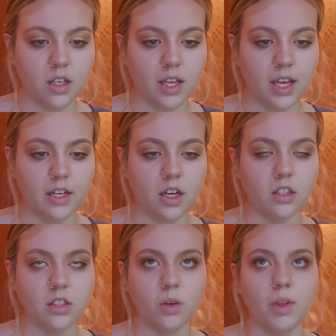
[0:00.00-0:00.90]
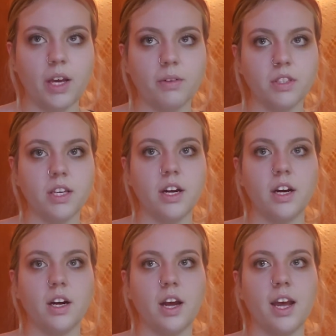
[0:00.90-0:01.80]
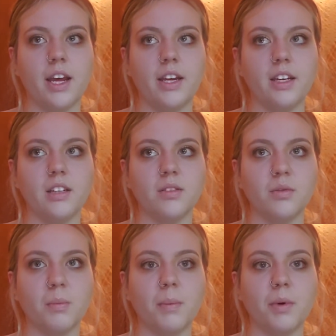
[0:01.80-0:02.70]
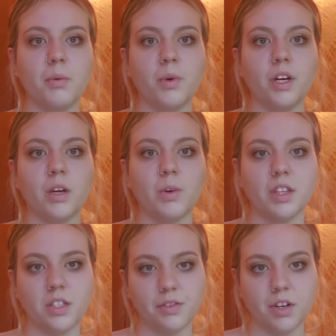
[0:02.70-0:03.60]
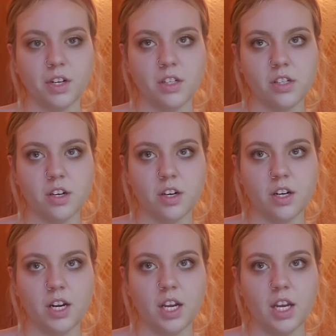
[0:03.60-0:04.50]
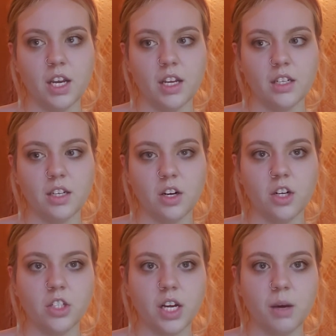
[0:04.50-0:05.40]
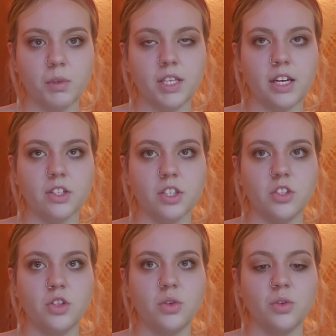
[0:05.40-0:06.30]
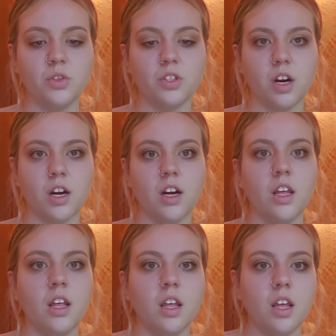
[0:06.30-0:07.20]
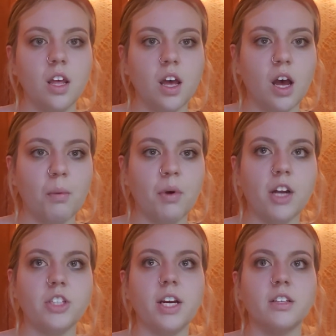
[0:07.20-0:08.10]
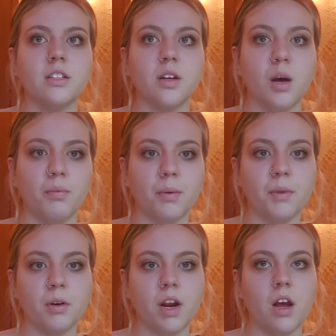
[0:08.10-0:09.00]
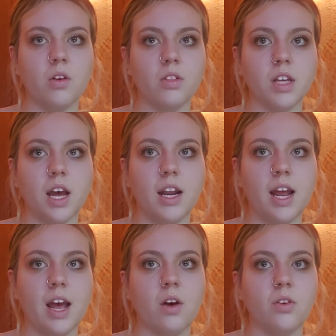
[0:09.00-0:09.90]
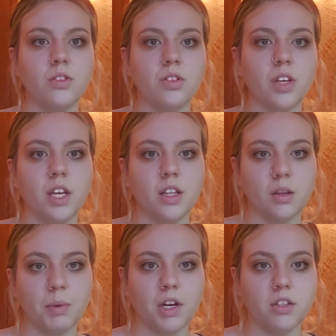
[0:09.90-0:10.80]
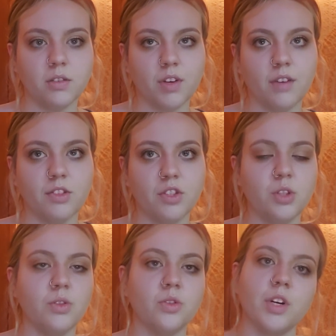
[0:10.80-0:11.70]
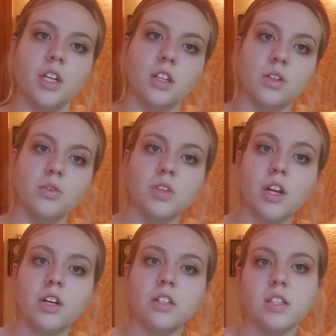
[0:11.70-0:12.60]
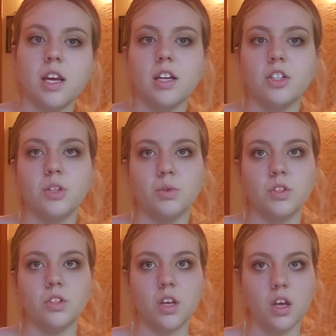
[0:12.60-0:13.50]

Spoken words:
And also while I was there, I remember working with a different intern, and her job was actually to start a project up from the ground on how to get the parents involved. So she was creating newsletters, and she was